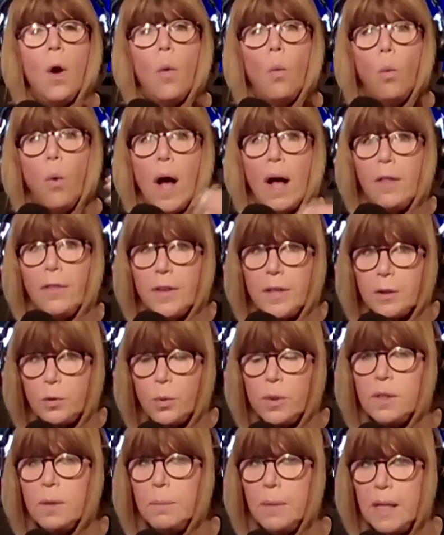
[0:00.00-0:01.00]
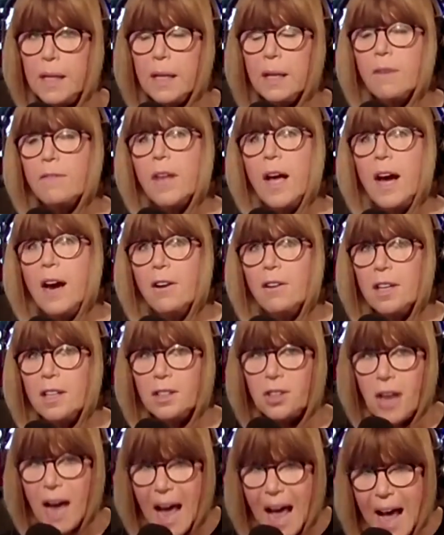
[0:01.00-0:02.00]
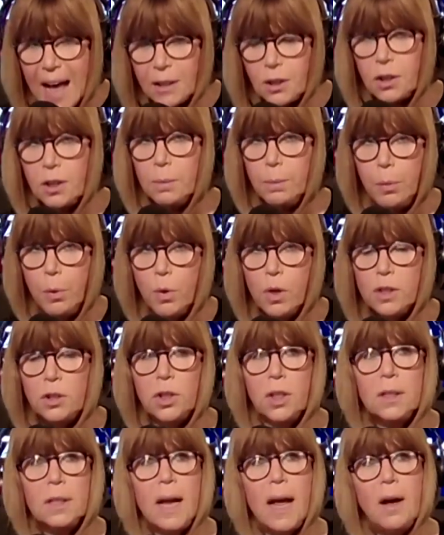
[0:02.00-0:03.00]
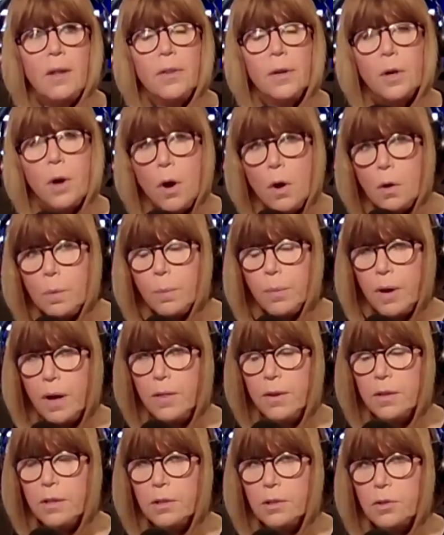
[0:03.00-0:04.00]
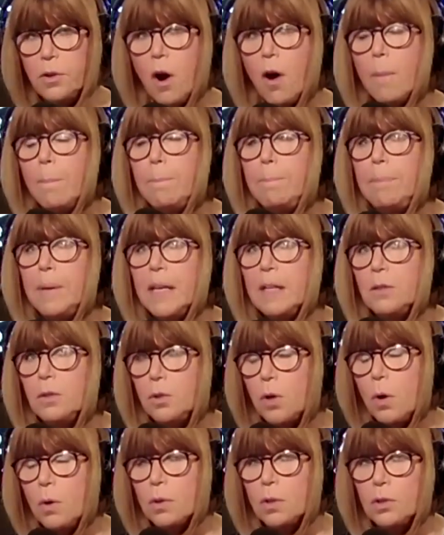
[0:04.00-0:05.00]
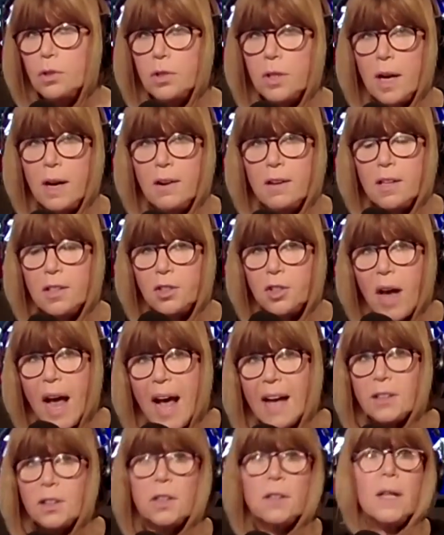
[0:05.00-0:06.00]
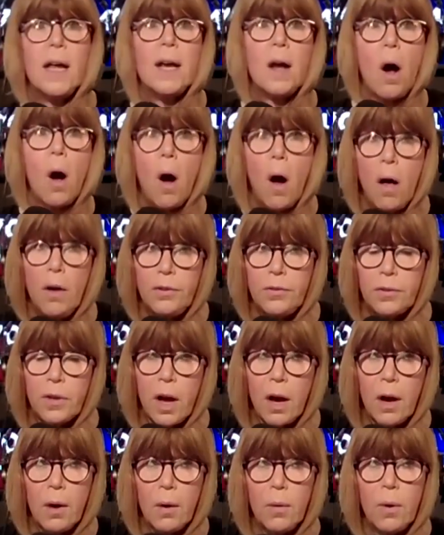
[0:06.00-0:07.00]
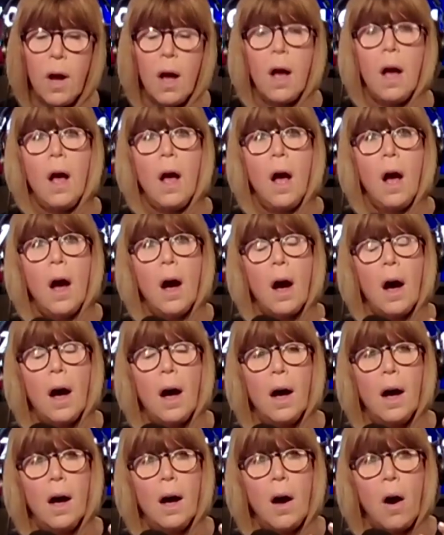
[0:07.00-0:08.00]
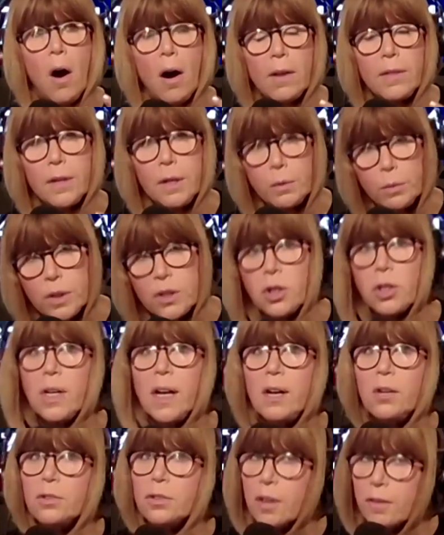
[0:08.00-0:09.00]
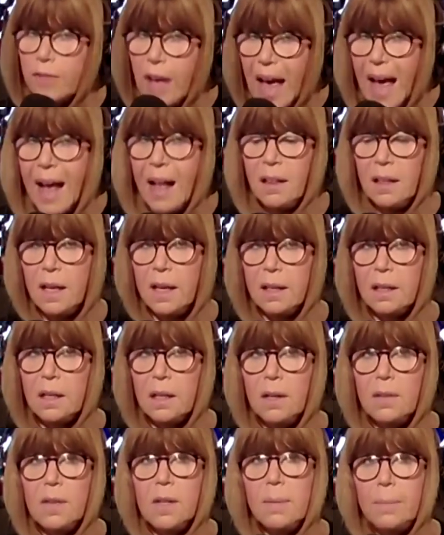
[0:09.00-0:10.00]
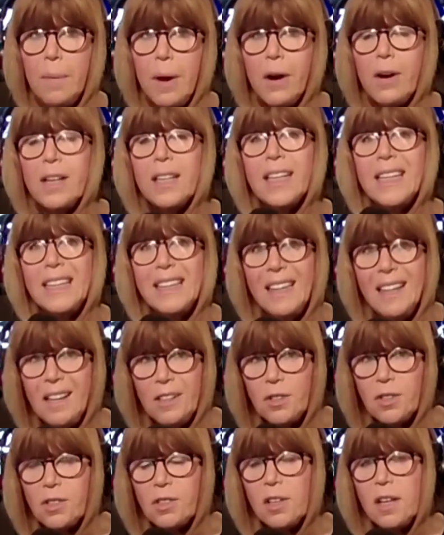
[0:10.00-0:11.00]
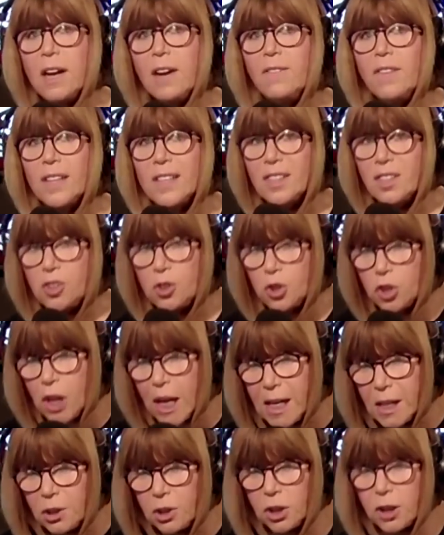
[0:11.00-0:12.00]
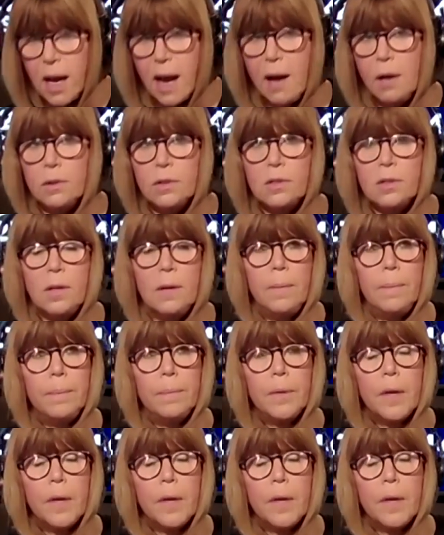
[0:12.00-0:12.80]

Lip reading: Well, this was a meeting of the Heritage Action portion. Now, the Koch brothers are big donors to Heritage Action. They also are the originators of ALEC, the American Legislative Exchange Council.